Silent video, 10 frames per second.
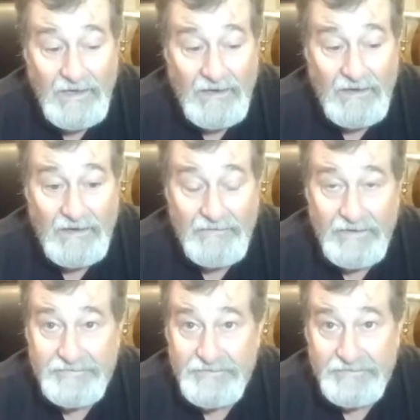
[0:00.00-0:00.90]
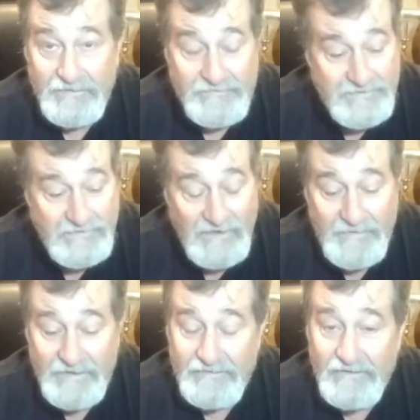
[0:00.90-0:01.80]
That's just so that you come
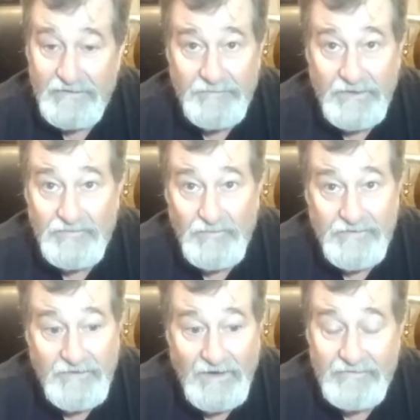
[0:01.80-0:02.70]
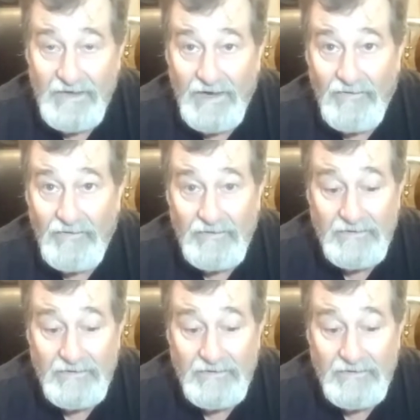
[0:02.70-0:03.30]
in, you pay $25 an hour,